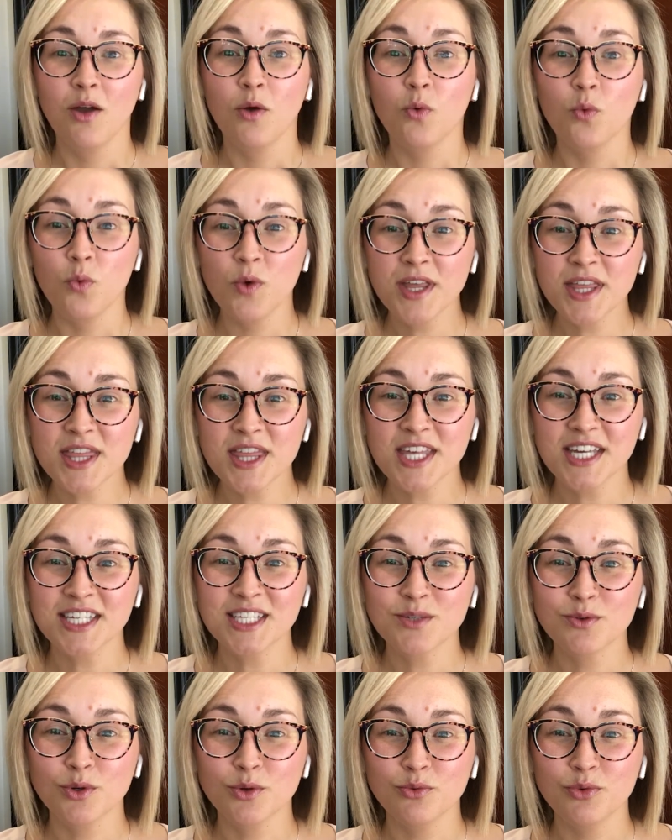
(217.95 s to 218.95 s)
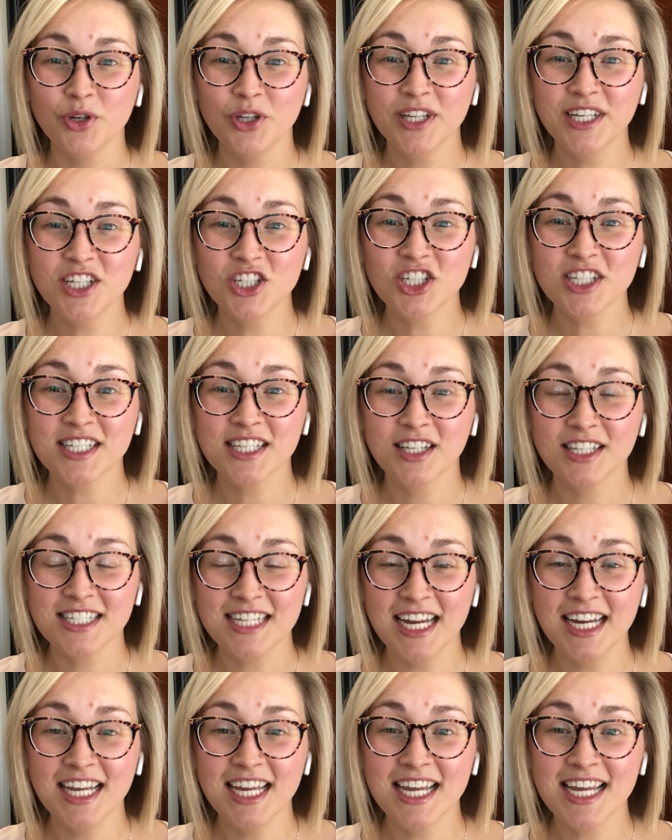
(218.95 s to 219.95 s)
With this, we're really just
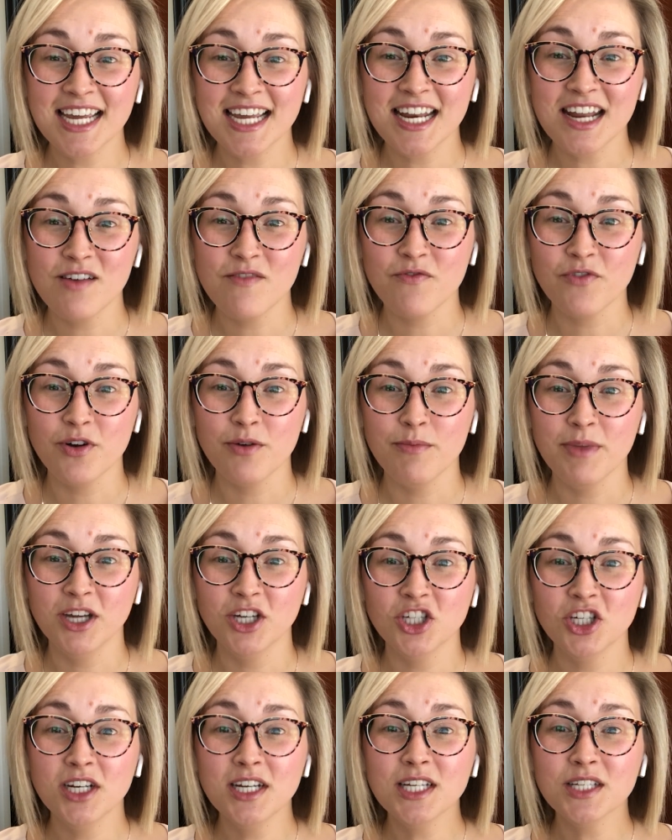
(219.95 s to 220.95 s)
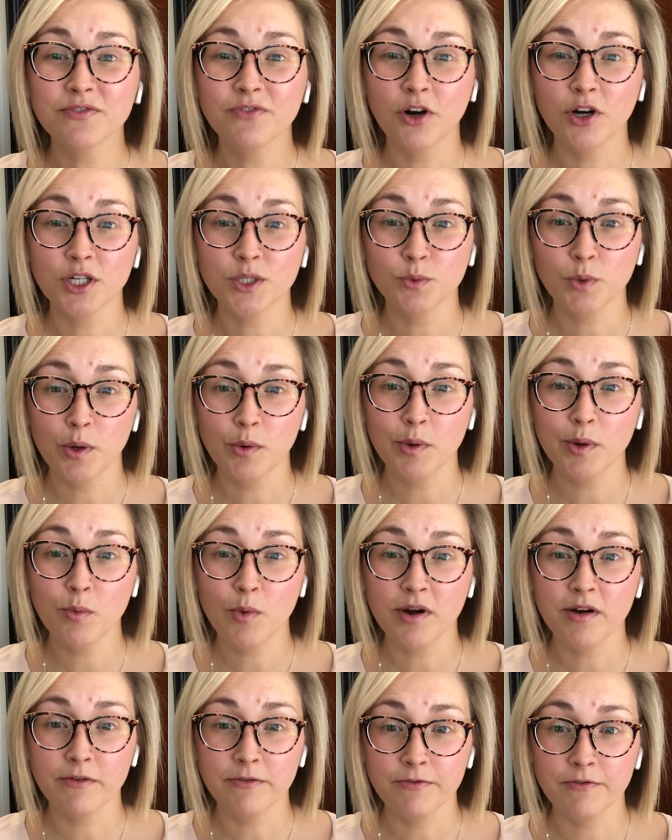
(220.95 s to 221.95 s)
taking in information as far as where we
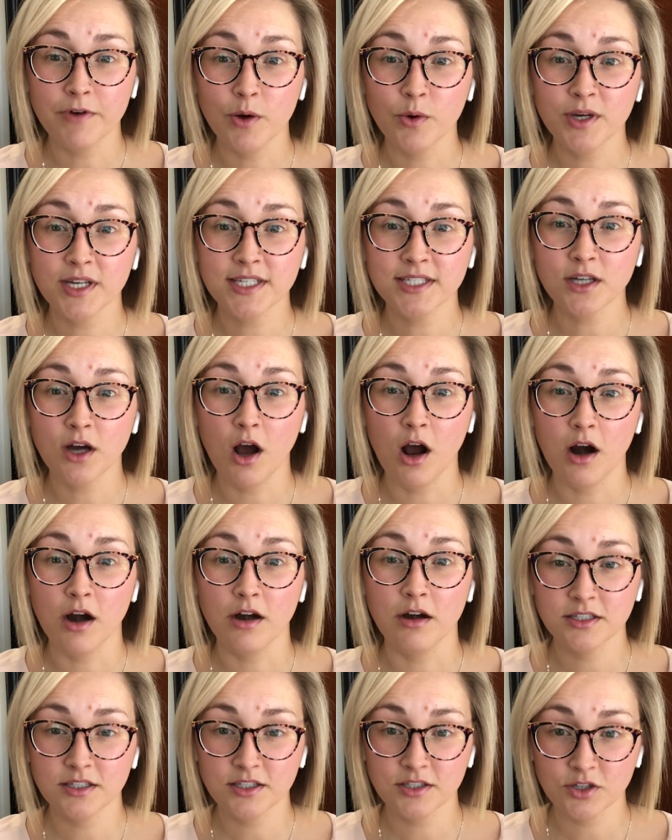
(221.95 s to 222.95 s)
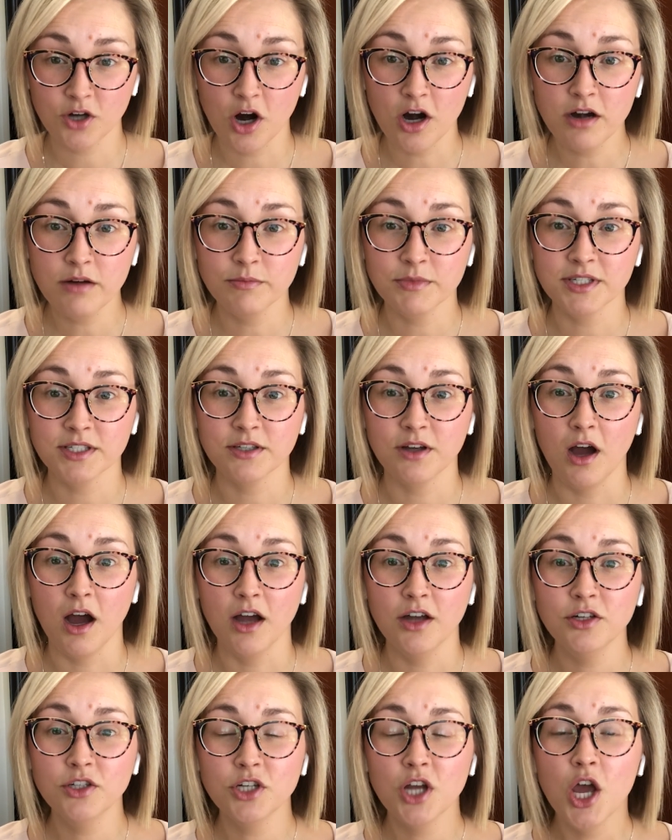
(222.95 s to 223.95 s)
want to focus our scar
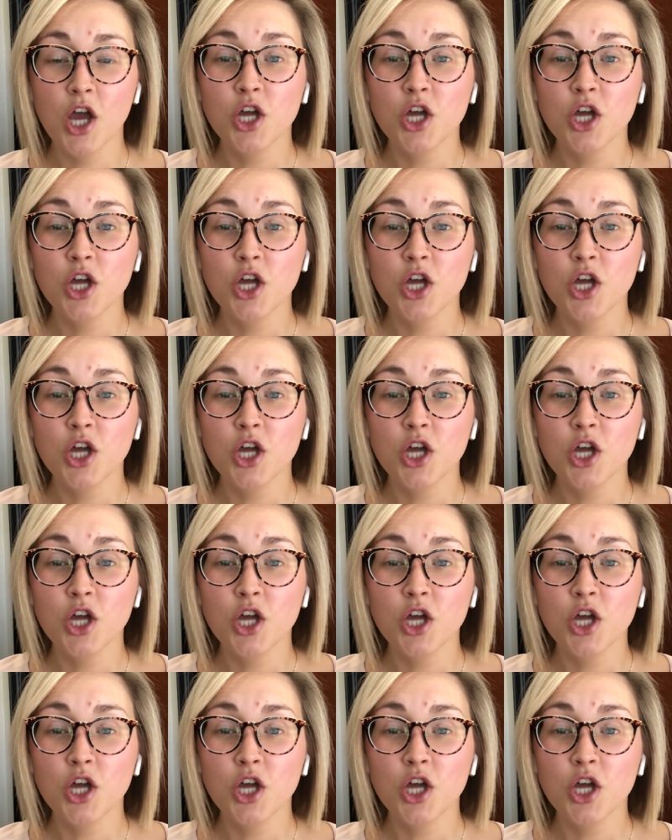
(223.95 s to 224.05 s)
massage